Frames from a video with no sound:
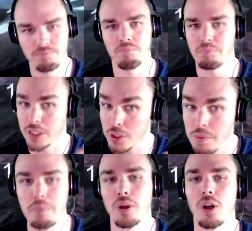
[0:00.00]
Because
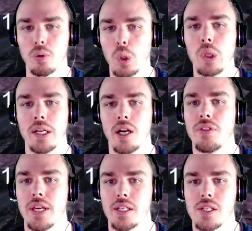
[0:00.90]
people aren't rolling on
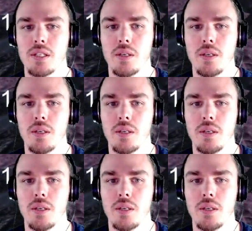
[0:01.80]
things.